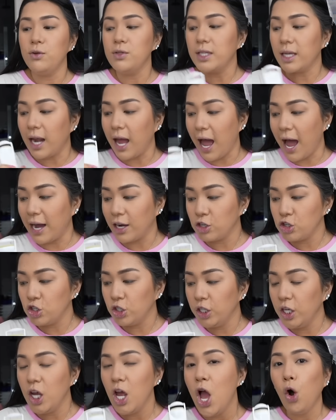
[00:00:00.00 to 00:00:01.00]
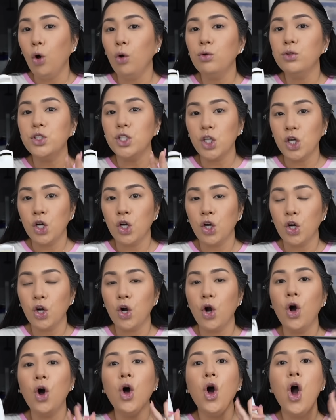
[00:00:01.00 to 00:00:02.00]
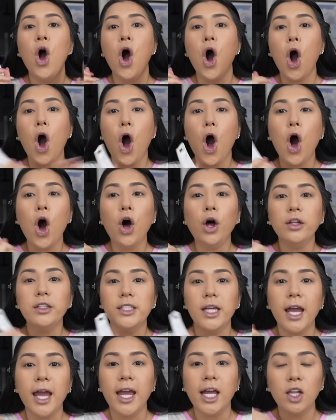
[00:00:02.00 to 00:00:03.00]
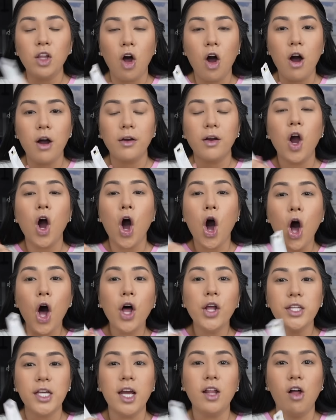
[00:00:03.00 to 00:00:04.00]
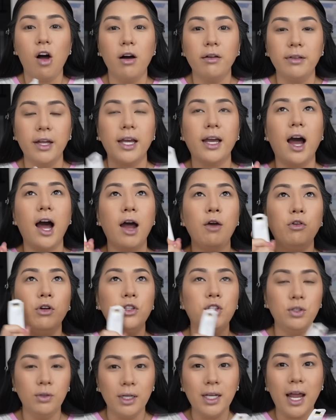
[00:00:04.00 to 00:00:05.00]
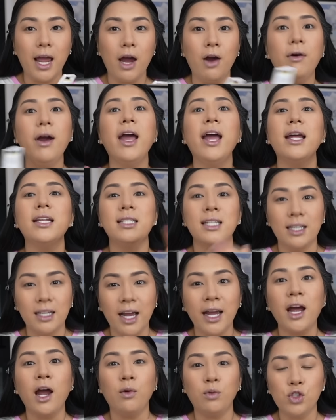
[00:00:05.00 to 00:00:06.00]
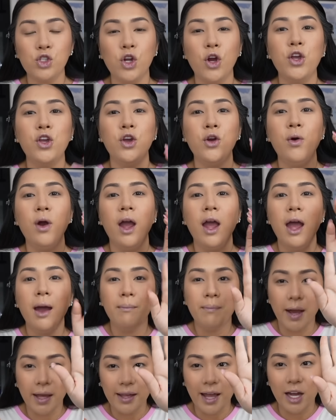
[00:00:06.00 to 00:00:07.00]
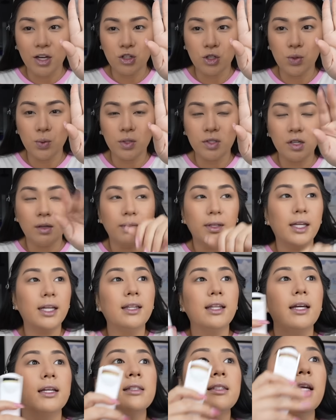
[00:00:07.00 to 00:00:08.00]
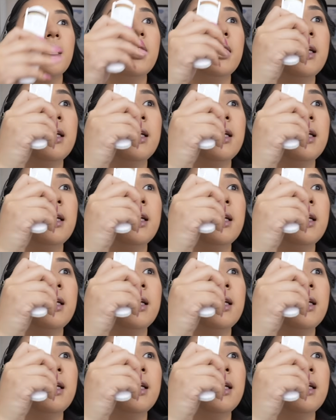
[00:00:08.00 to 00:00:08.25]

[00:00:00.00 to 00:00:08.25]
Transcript: used that actually holds a curl all day long, all day long. Like I will do it now and tonight I will show you my lashes will still be like this. It